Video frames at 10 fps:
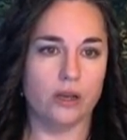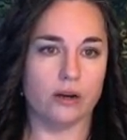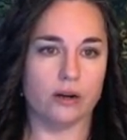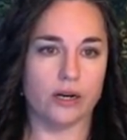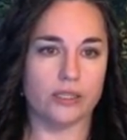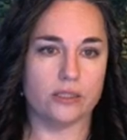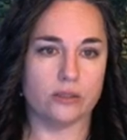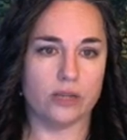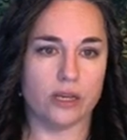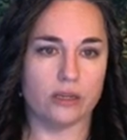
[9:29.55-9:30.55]
All right, so
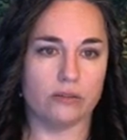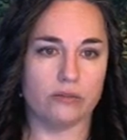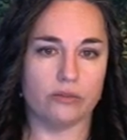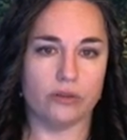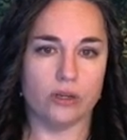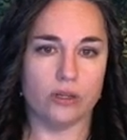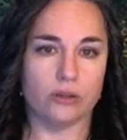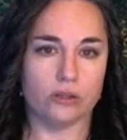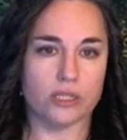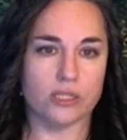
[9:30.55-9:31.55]

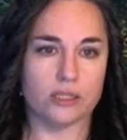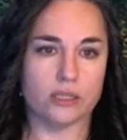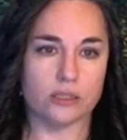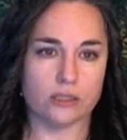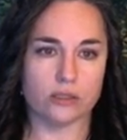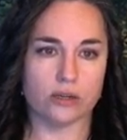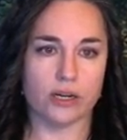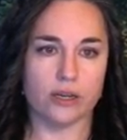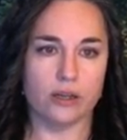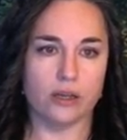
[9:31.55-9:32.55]

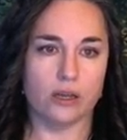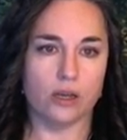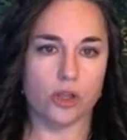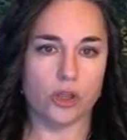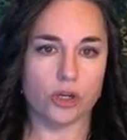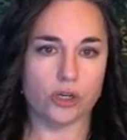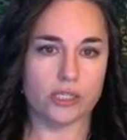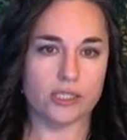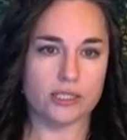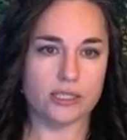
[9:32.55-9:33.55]

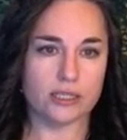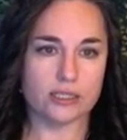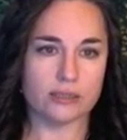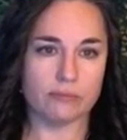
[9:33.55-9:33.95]
-36